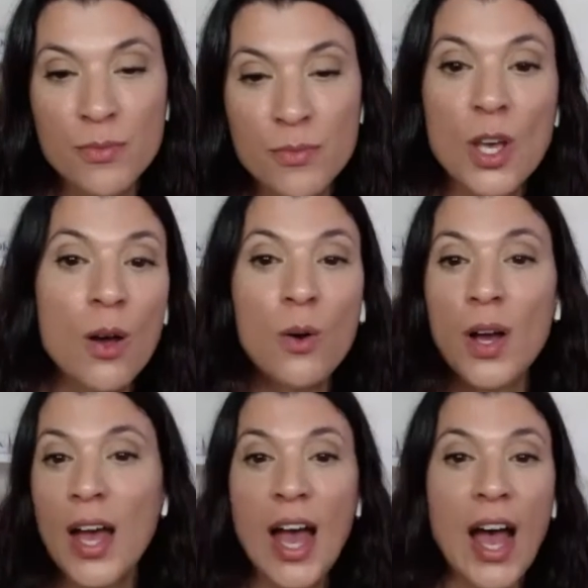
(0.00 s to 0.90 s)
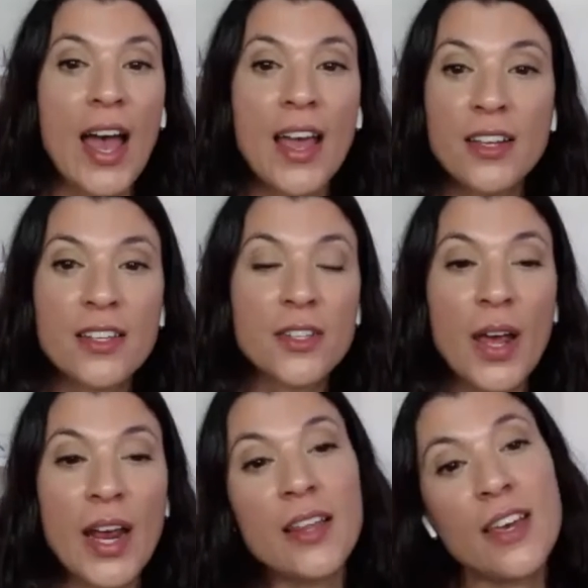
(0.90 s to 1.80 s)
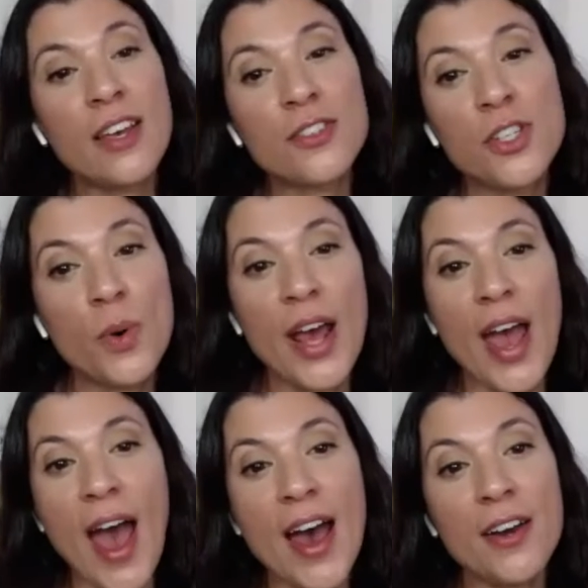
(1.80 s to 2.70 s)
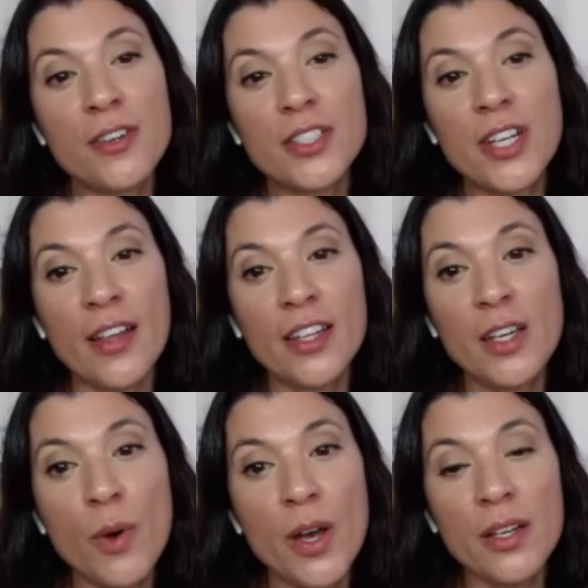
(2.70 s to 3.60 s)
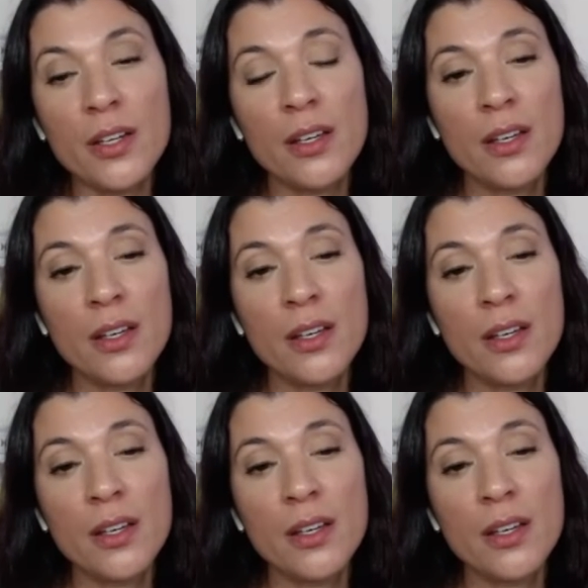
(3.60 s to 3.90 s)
So is there anything else you want to add or tell anyone